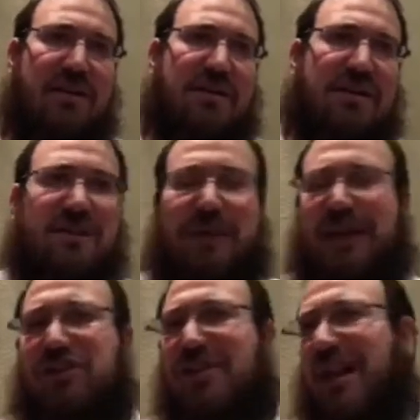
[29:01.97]

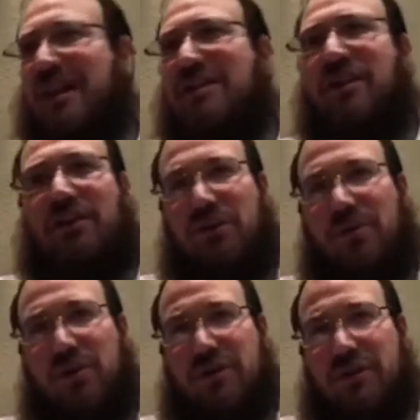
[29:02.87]
speech is not necessarily your
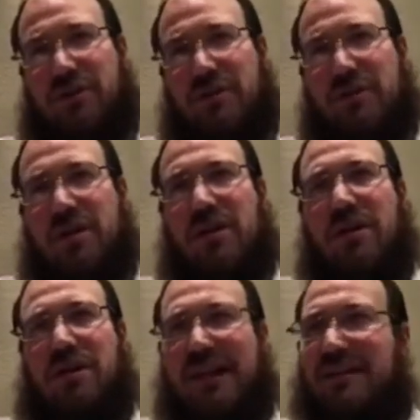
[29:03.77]
emotions.
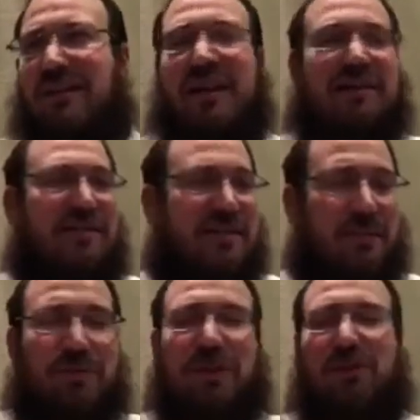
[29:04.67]
Intellect is
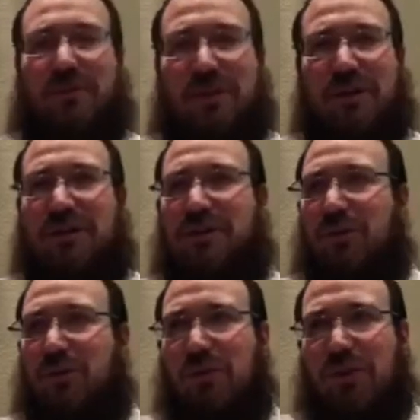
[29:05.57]
simply your ability
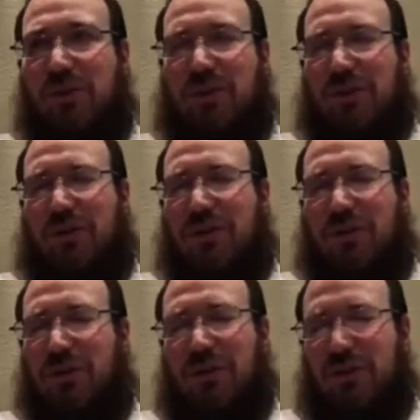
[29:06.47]
to
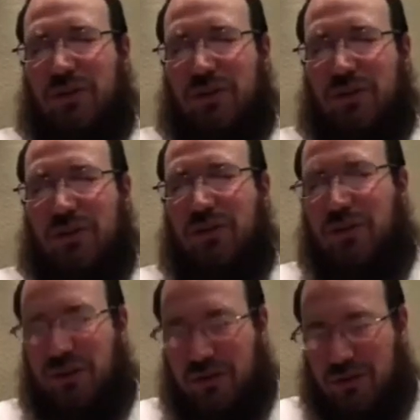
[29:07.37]

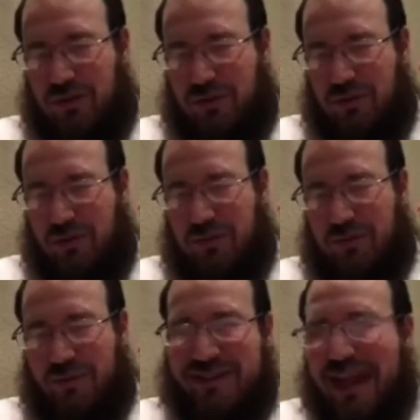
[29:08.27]
your
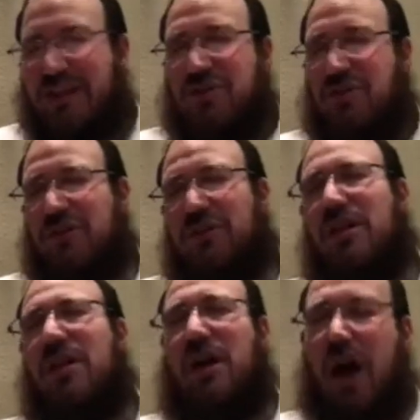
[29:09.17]
potential
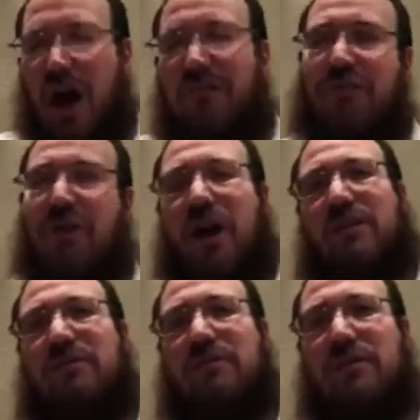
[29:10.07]
of
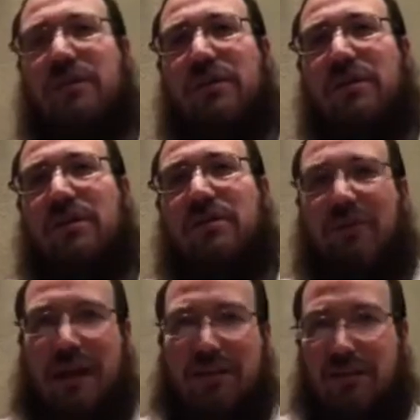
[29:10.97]
thought,
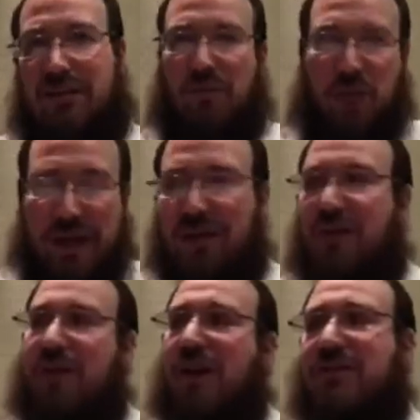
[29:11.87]
right? Where the
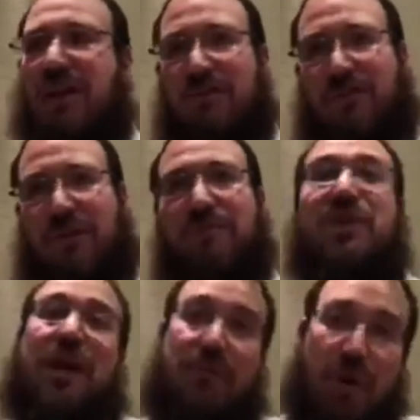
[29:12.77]
thoughts come from.
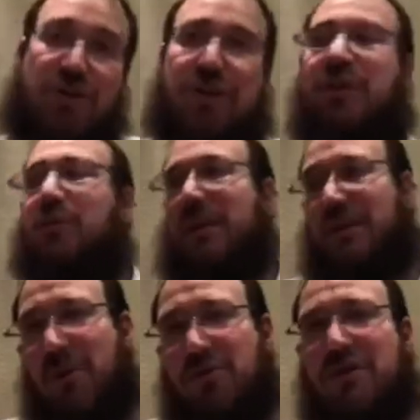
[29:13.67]
Emotion, or where the
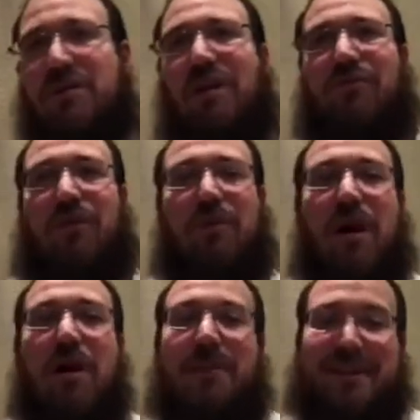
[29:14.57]
emotions come from.
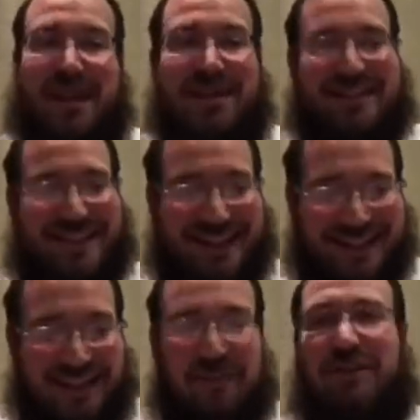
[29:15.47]
But then there's the
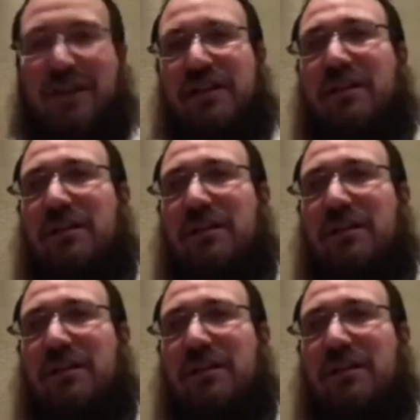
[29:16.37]
activity